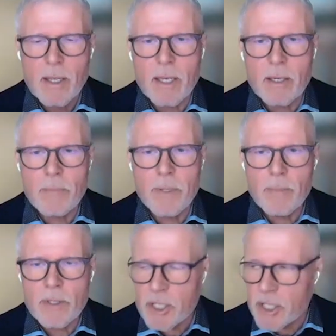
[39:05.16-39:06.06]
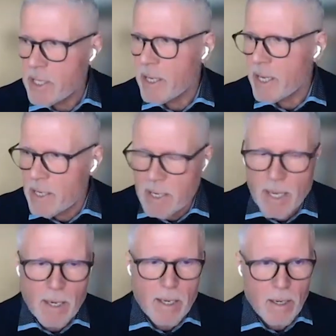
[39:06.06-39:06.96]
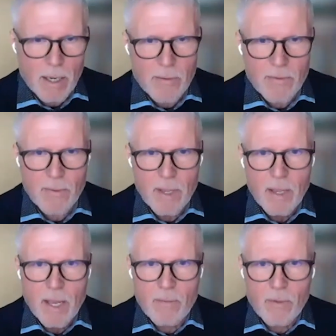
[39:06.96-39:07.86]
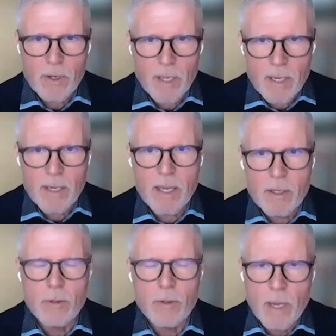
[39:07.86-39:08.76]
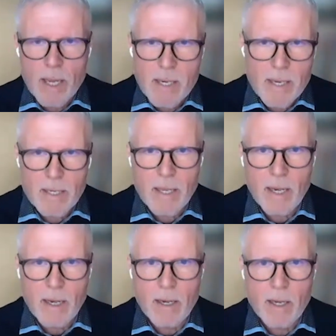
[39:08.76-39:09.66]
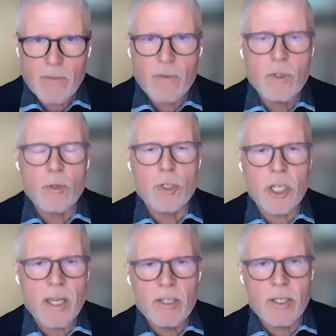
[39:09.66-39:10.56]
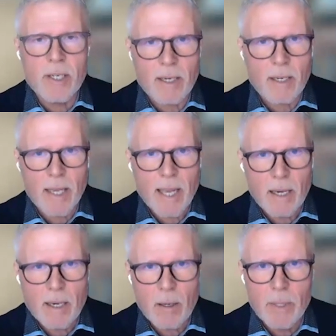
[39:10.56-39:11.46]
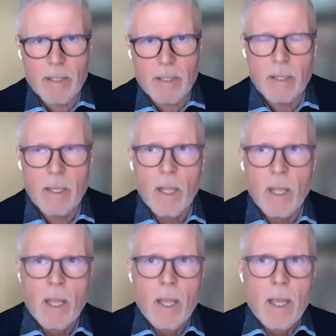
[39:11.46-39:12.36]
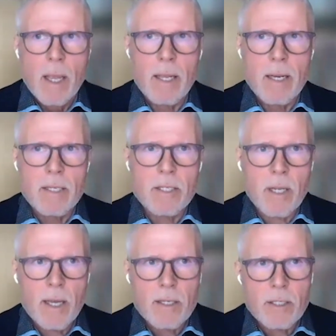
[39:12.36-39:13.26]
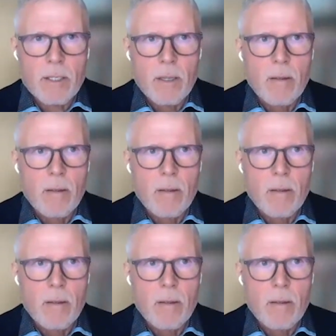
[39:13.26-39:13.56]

that people see in daily life, and what can they do in their daily life to change that a little bit. And it starts